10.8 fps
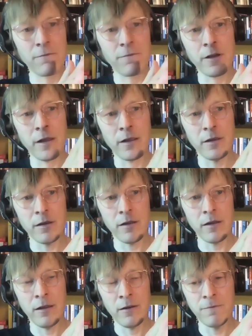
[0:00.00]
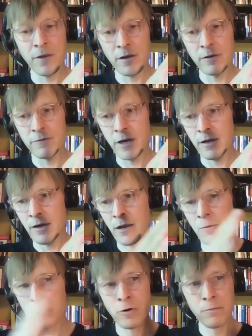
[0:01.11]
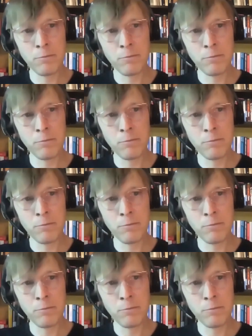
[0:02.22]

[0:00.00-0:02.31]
feel like in Finland right now, we're